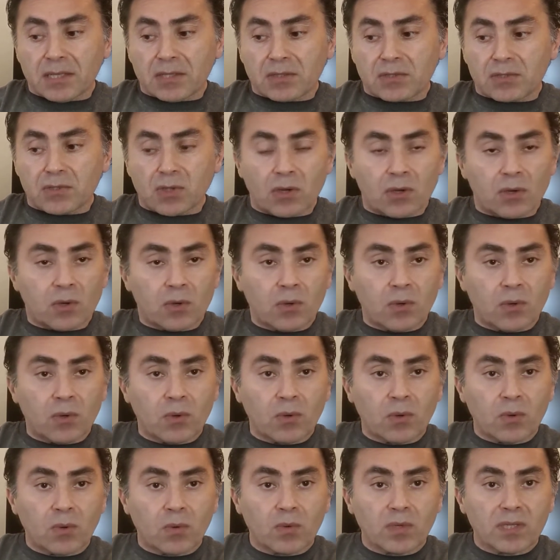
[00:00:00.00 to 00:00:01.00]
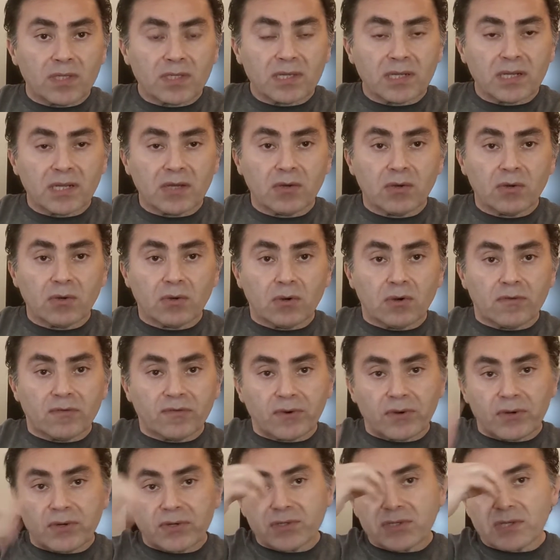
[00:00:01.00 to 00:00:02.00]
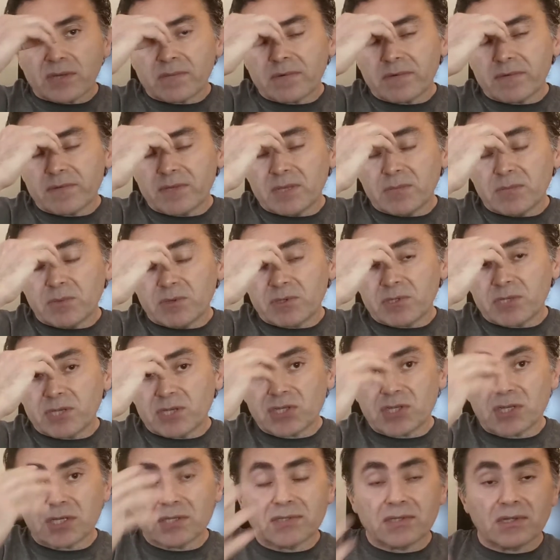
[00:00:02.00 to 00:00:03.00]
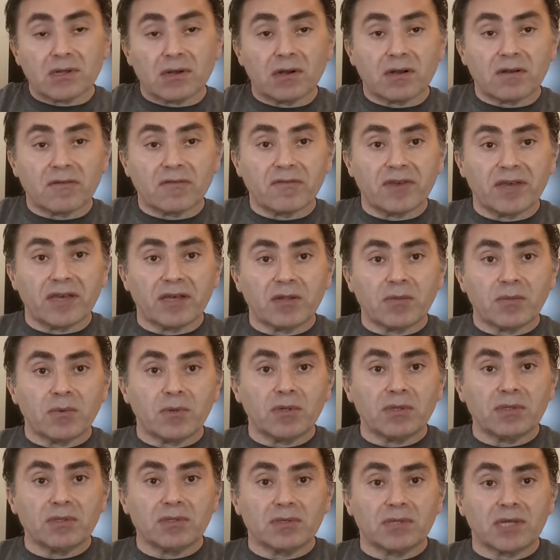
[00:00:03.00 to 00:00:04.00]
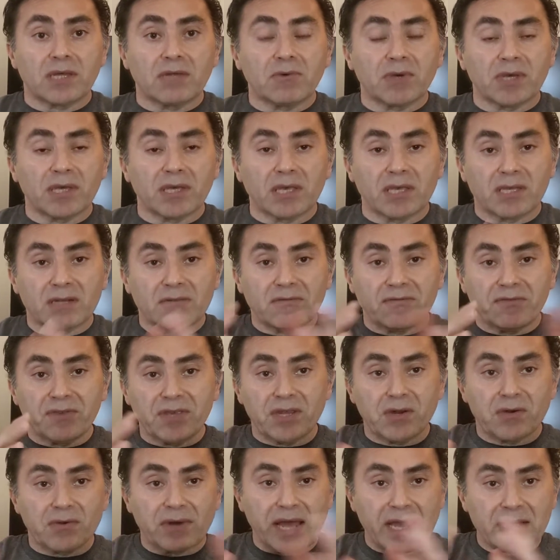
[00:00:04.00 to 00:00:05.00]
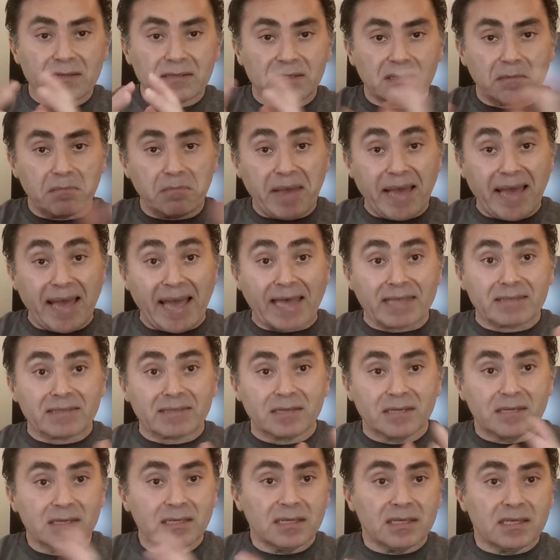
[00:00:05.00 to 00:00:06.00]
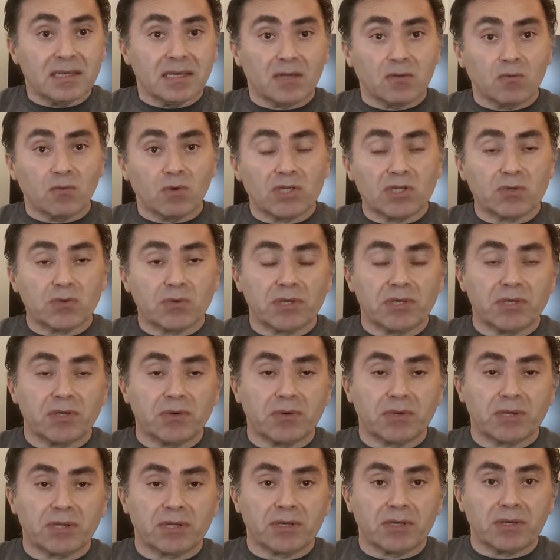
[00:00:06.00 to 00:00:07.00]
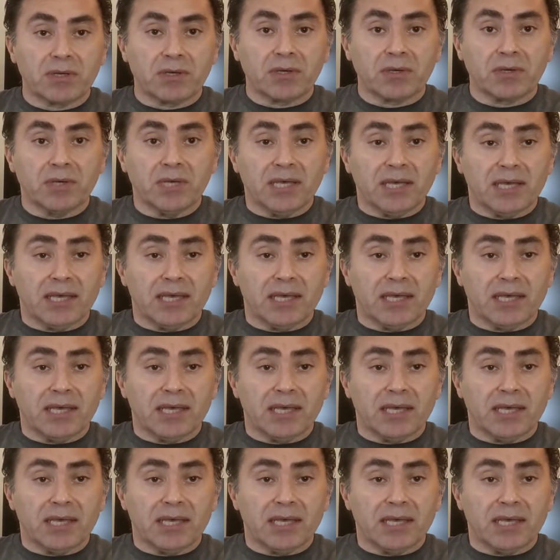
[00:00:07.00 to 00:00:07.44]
So let's kind of go over some of the positions that are available, so that way you can figure out the path in which way you want to go.